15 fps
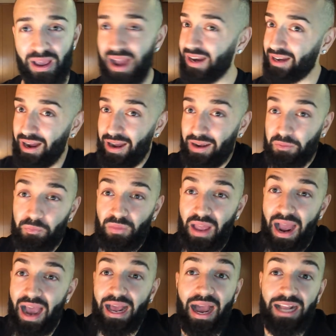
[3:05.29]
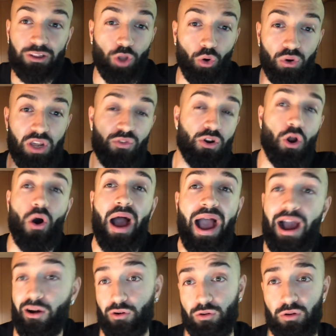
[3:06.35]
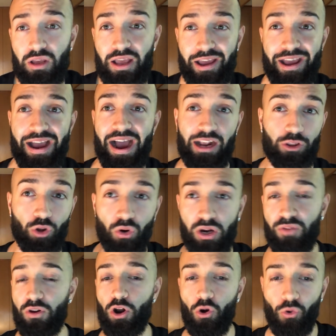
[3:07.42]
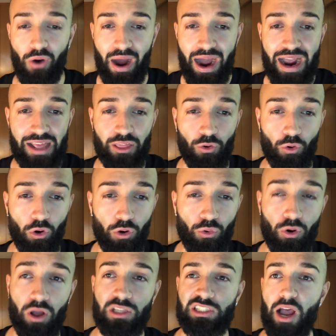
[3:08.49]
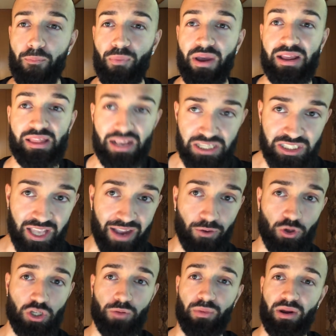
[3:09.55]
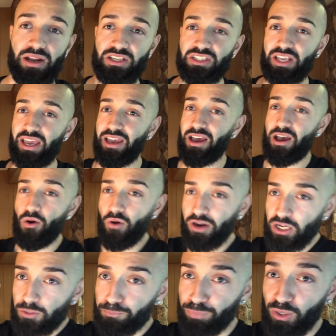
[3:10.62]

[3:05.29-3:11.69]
me, I, I, I don't even know how. I don't even know why the whole world stopped playing this deck, which I'm about to say, which is